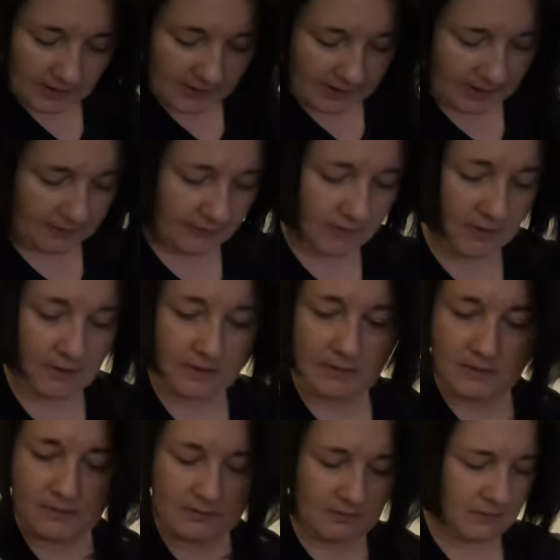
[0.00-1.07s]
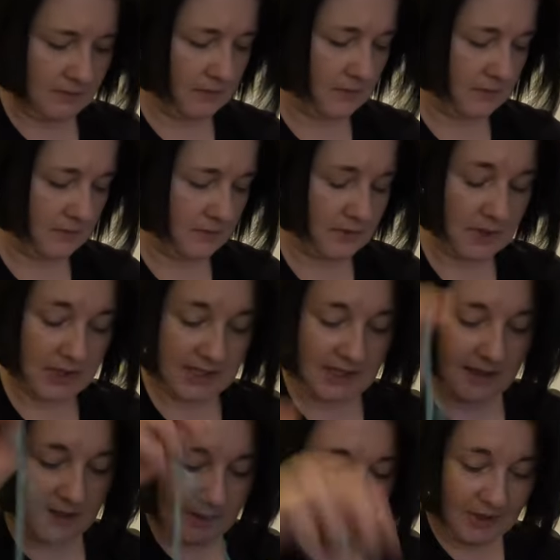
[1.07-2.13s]
think I've got a
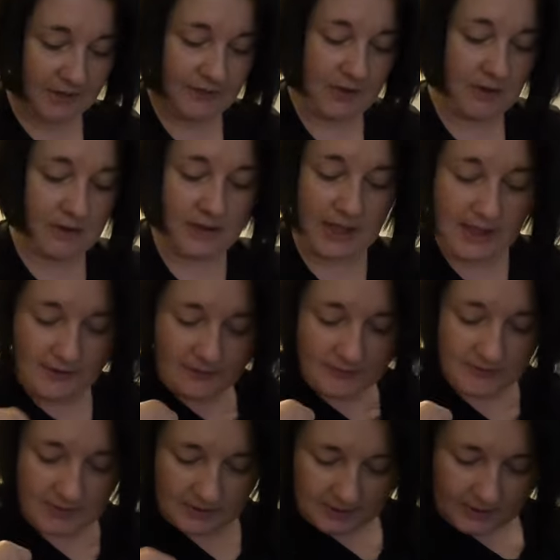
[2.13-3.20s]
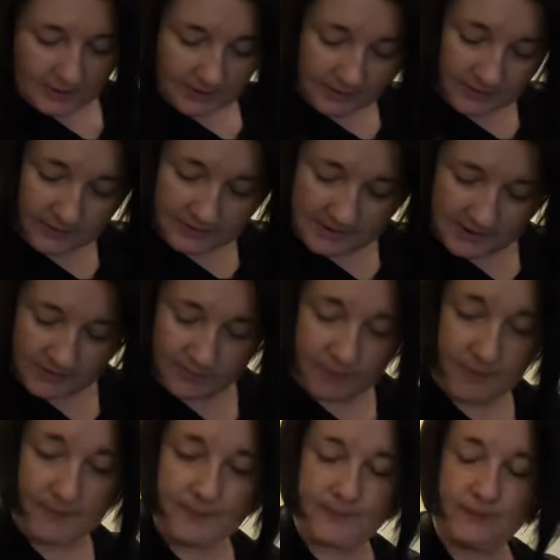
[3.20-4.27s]
tiny bit of yarn left on this
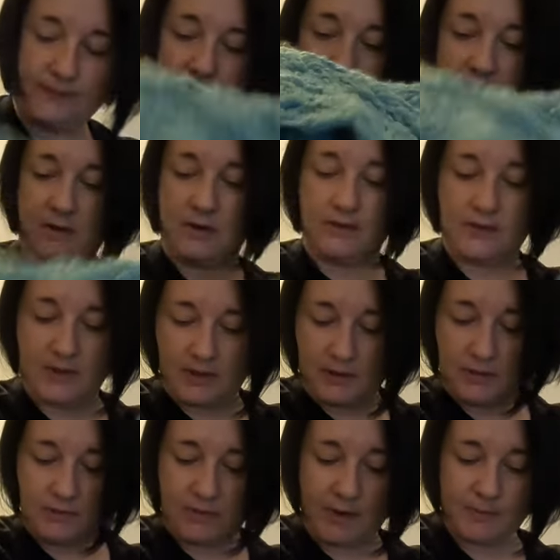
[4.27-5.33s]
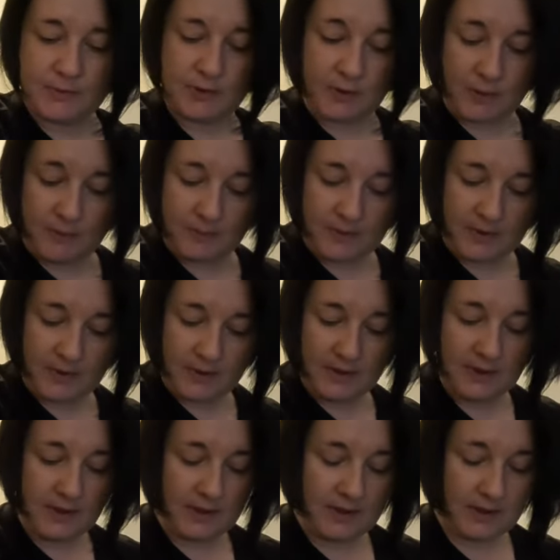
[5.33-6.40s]
one. Oh, I've got it all wrapped up.
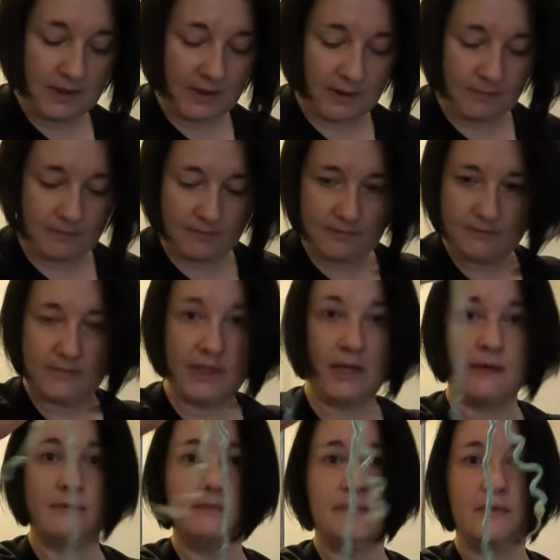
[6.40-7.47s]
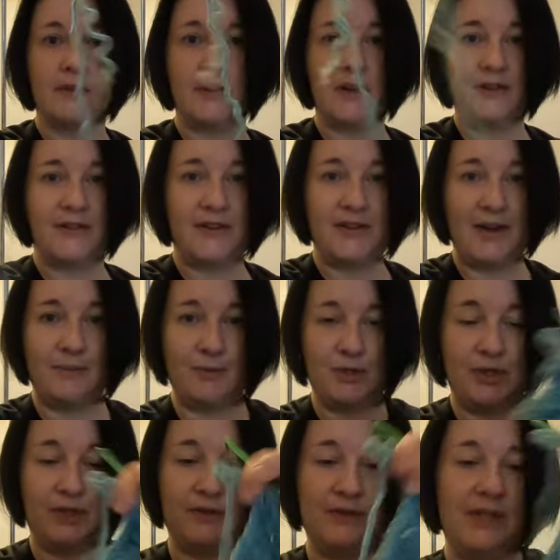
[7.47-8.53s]
I've got that
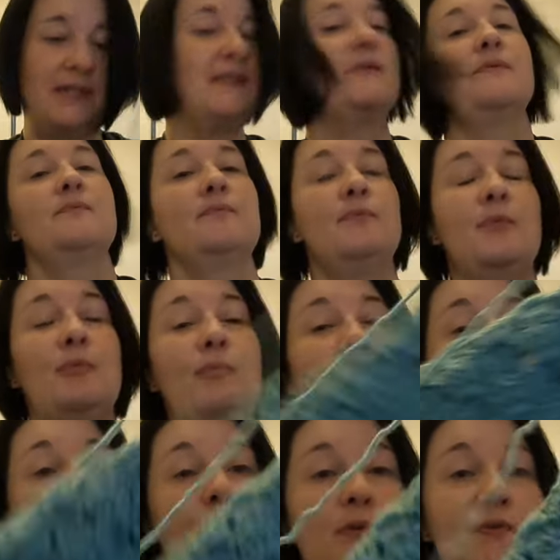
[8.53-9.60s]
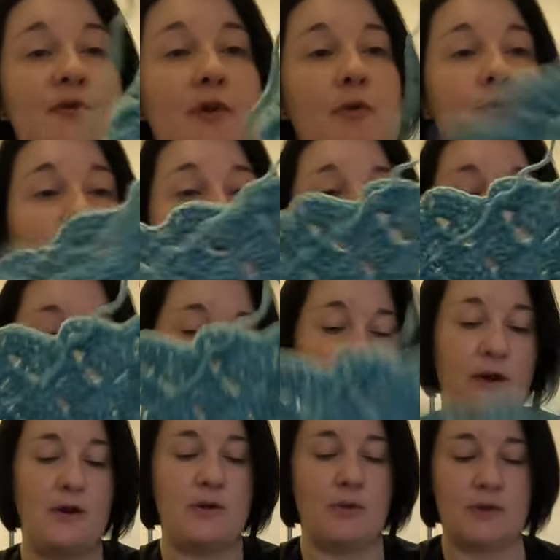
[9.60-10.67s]
much on this ball, so I'll be joining a
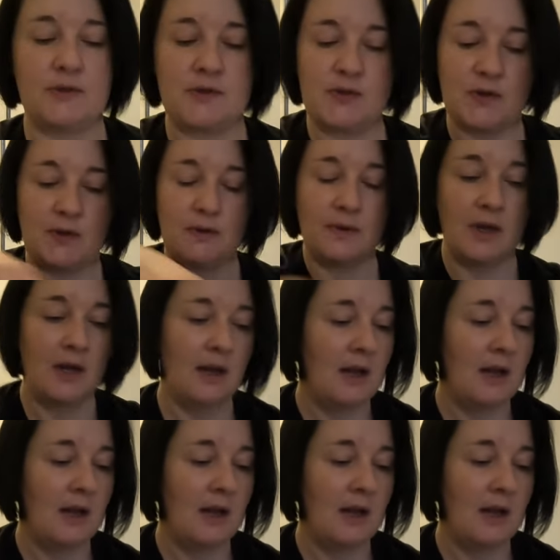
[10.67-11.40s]
new one soon.